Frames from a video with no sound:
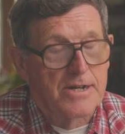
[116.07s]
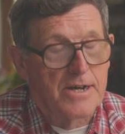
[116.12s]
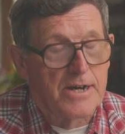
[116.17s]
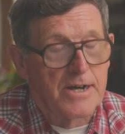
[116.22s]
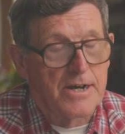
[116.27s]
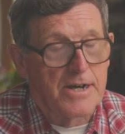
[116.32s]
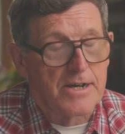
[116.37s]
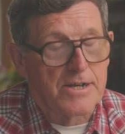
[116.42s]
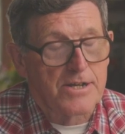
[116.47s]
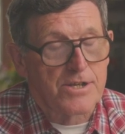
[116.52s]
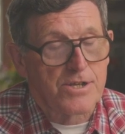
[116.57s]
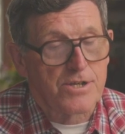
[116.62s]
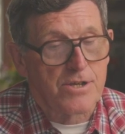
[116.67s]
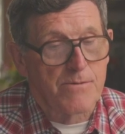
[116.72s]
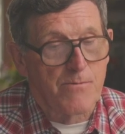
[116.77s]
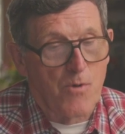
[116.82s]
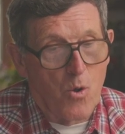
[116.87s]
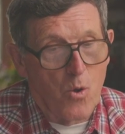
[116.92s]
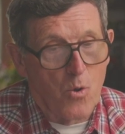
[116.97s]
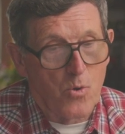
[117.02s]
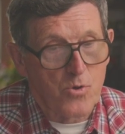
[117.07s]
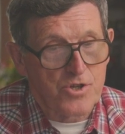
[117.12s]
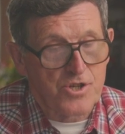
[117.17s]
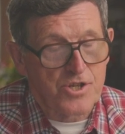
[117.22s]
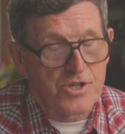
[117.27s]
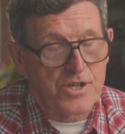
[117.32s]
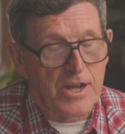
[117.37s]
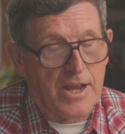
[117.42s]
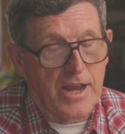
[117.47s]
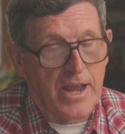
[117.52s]
uh, some
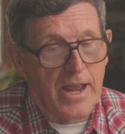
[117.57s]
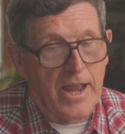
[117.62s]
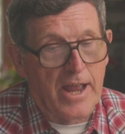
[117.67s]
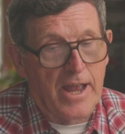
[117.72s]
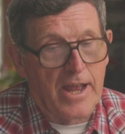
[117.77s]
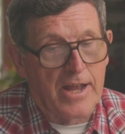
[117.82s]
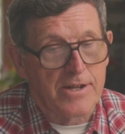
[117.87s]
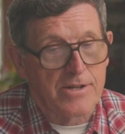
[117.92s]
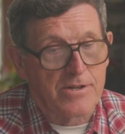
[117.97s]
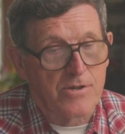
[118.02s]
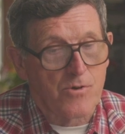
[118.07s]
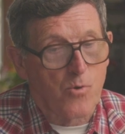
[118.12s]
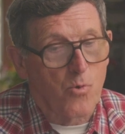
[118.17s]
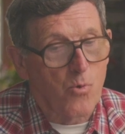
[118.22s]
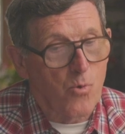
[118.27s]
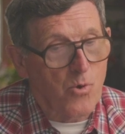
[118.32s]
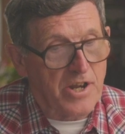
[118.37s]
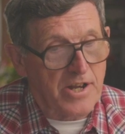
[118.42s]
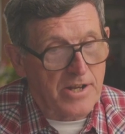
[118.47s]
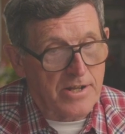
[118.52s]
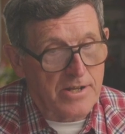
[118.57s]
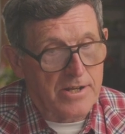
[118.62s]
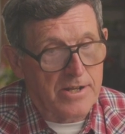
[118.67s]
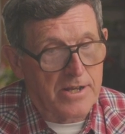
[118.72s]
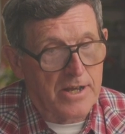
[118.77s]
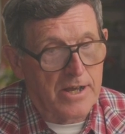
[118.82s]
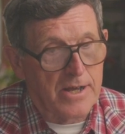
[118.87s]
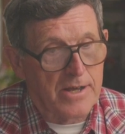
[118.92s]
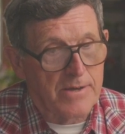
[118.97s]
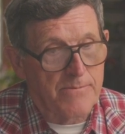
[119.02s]
oats, and wheat
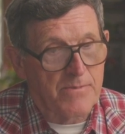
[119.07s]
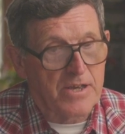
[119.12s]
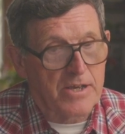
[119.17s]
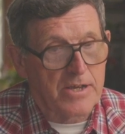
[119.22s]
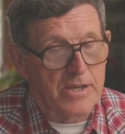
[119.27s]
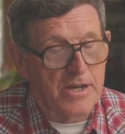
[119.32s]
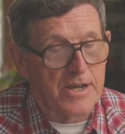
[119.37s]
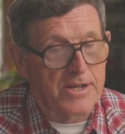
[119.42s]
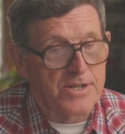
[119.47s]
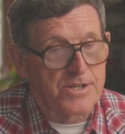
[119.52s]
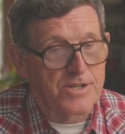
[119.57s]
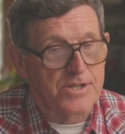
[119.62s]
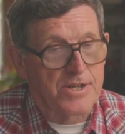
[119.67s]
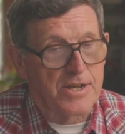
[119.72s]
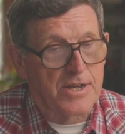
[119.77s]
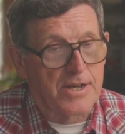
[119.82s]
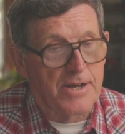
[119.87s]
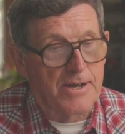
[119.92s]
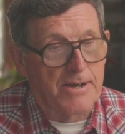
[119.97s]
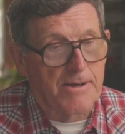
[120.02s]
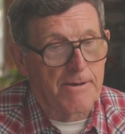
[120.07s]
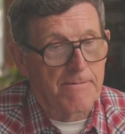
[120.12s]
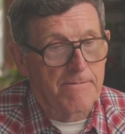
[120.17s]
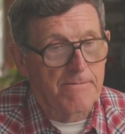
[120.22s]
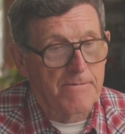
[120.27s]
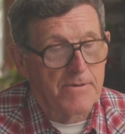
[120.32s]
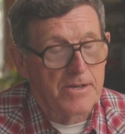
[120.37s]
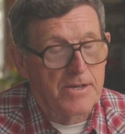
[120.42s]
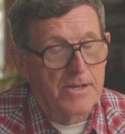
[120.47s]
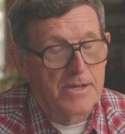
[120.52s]
uh, because uh,
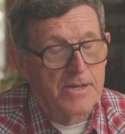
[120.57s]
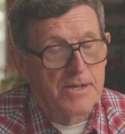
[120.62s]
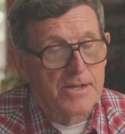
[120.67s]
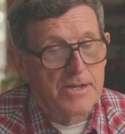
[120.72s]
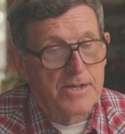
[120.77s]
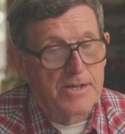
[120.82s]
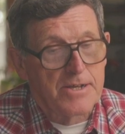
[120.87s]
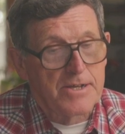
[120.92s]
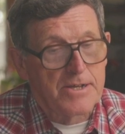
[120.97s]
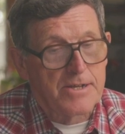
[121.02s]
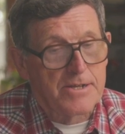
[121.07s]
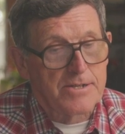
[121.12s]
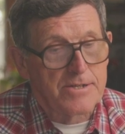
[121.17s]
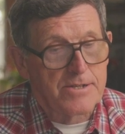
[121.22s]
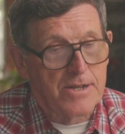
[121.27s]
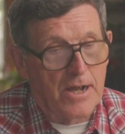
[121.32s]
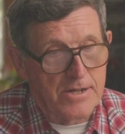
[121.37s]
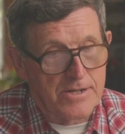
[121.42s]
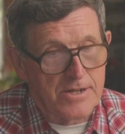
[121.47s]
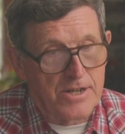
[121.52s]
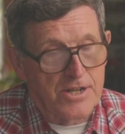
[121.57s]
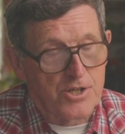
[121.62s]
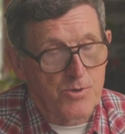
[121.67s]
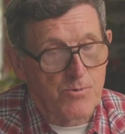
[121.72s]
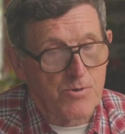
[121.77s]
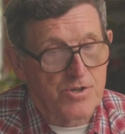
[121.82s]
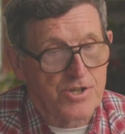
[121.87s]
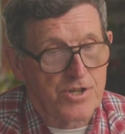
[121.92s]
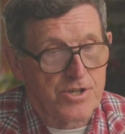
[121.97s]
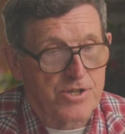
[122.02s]

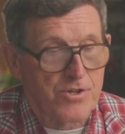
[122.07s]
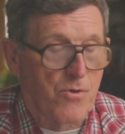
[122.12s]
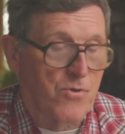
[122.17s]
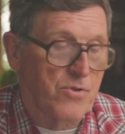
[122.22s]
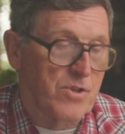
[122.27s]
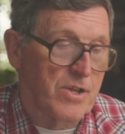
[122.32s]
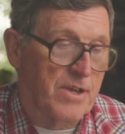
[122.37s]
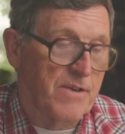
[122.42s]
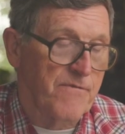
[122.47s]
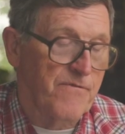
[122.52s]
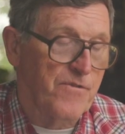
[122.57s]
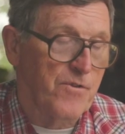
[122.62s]
Dundas, which is only a